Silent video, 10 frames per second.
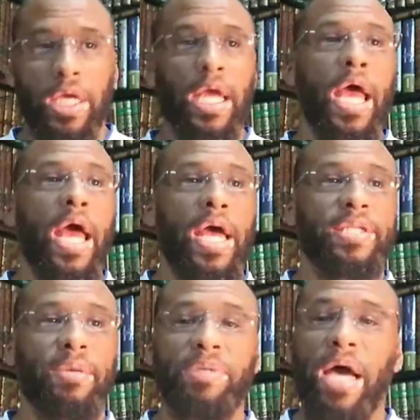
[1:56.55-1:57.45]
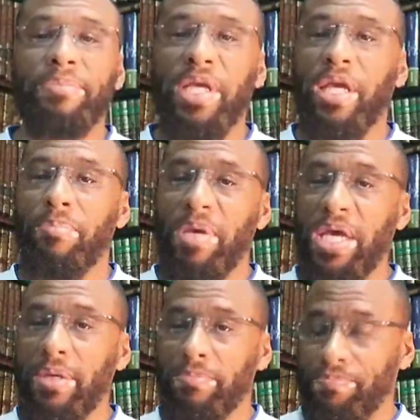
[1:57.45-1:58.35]
and sometimes it can
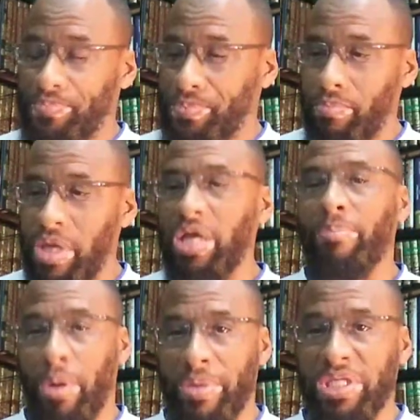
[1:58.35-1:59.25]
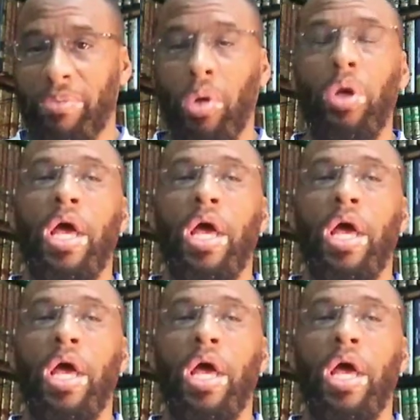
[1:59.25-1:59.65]
be meaning permissible,